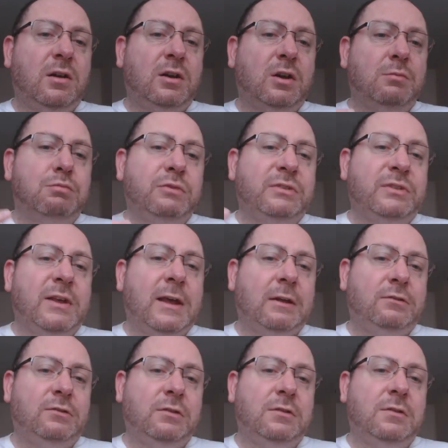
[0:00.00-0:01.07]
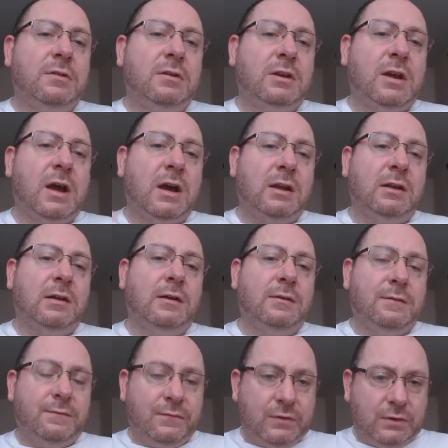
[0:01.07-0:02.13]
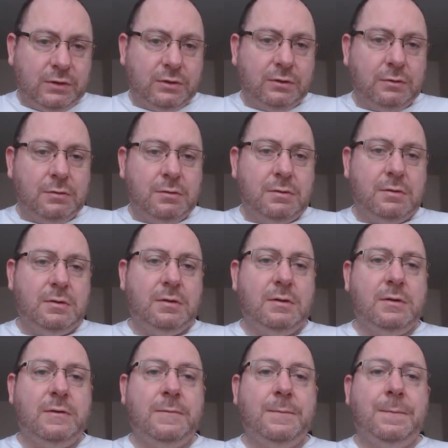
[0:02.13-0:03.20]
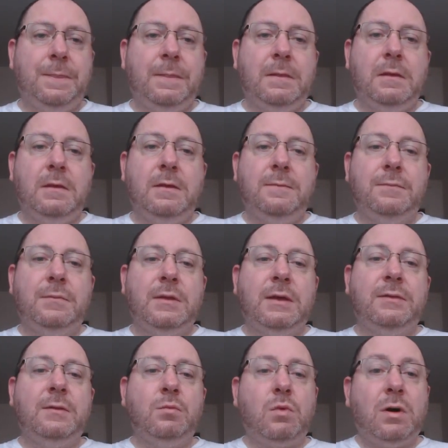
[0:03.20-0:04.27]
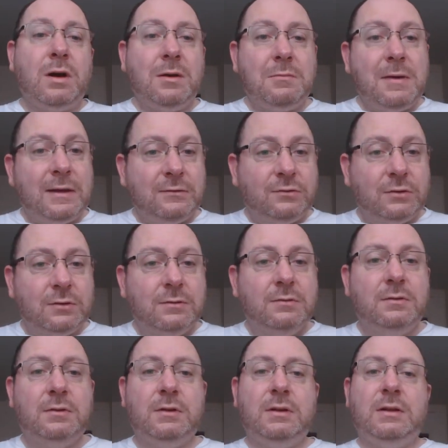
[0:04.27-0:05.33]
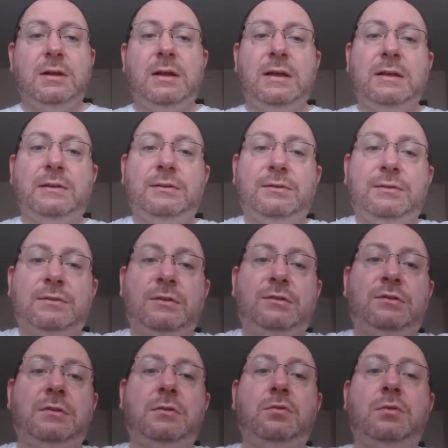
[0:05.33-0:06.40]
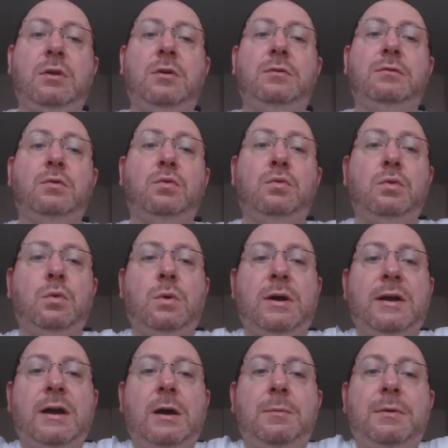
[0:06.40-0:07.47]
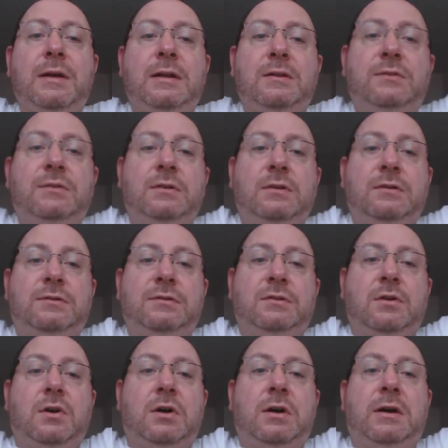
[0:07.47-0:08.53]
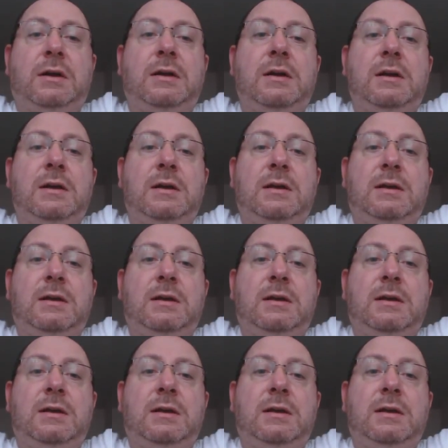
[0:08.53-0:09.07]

like a protection color for you. And then what I imagine is the shield goes all the way up into the sky